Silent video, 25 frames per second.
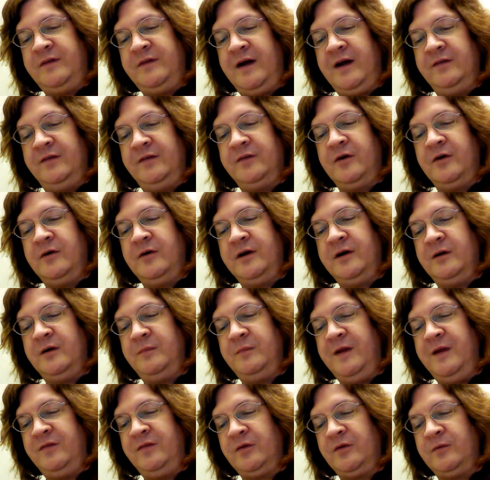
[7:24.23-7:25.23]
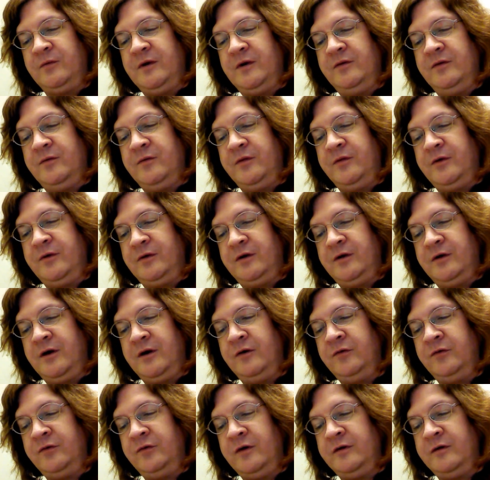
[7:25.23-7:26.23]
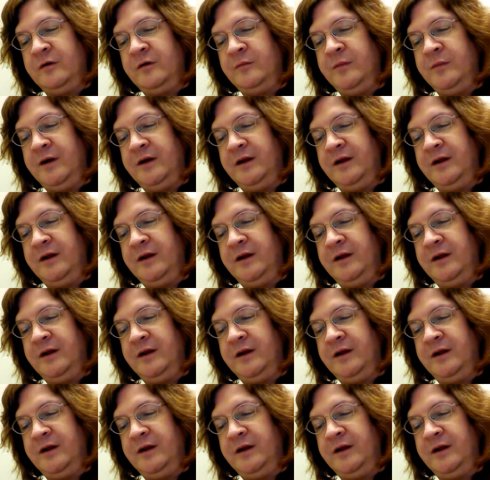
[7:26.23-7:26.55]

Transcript: Besides, going on pizza runs with your ghost hunter